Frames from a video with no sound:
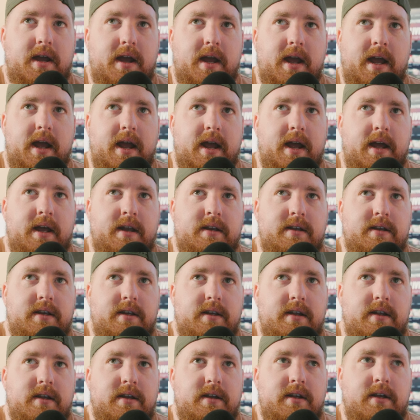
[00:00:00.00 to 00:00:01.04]
And,
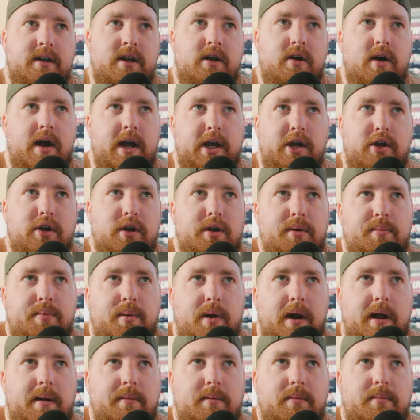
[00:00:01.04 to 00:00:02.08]
you know, I could have
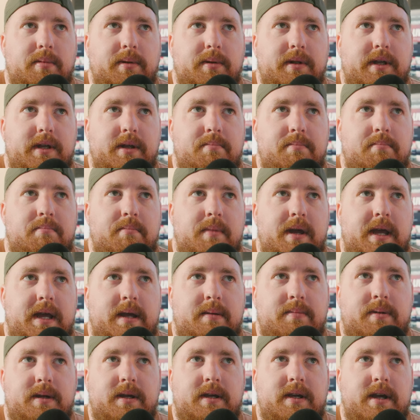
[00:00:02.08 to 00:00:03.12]
probably
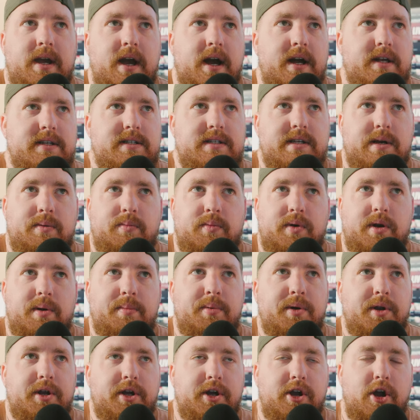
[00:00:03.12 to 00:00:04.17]
maybe got someone to
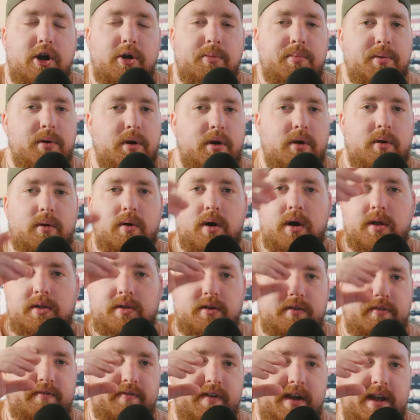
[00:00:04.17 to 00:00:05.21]
put a GoPro on
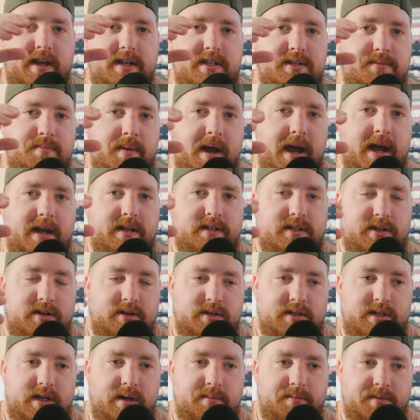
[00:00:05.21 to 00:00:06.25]
their face mask or
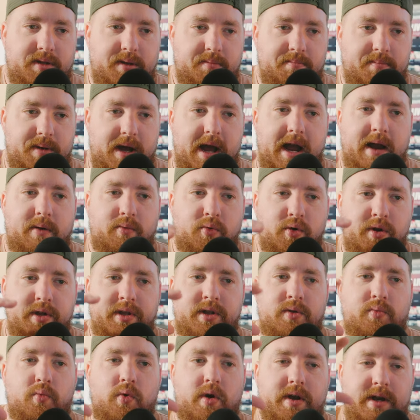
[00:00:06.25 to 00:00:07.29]
something, but I really
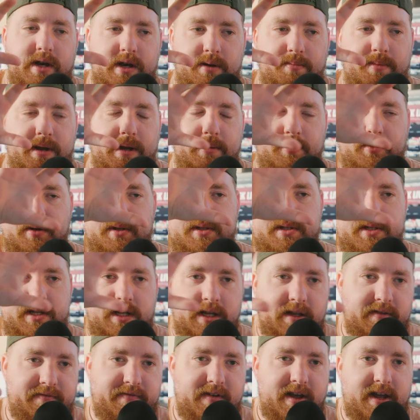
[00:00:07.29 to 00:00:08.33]
wanted to be able to see
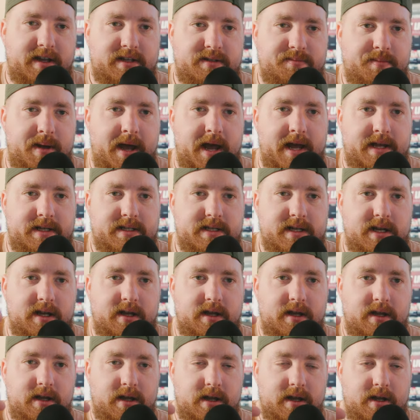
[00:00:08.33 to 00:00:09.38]
the face mask.
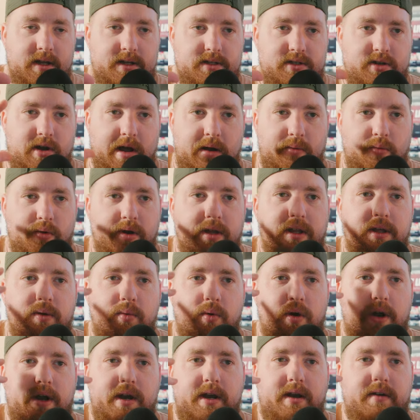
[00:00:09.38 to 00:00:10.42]
So I really
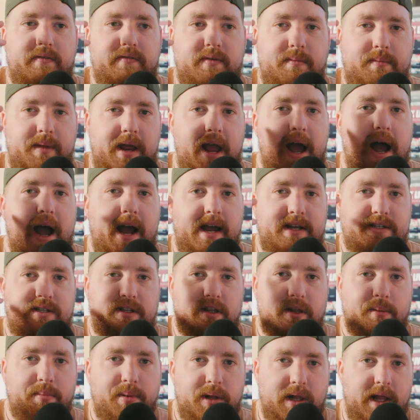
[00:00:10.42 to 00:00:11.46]
wanted it from the eyes of
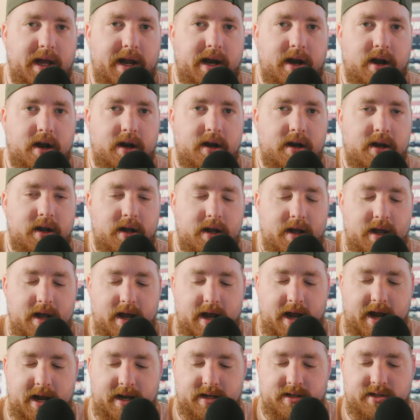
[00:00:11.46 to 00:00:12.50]
the player.
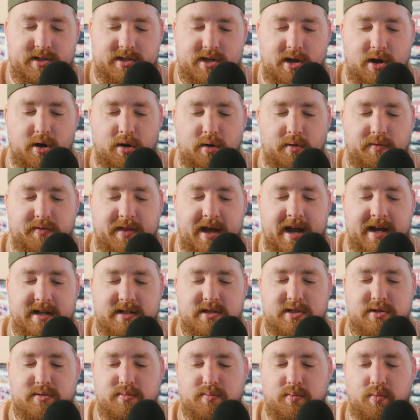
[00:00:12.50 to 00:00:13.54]
And so
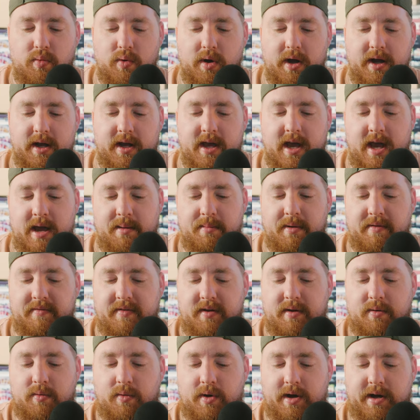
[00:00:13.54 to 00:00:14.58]
that's what came of
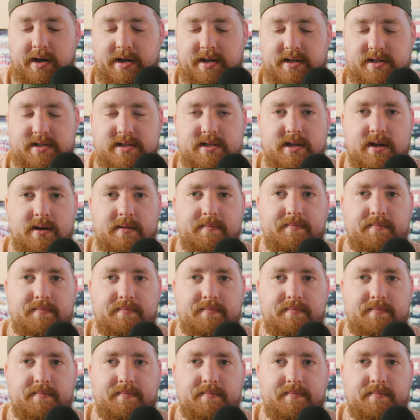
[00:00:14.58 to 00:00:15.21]
it was,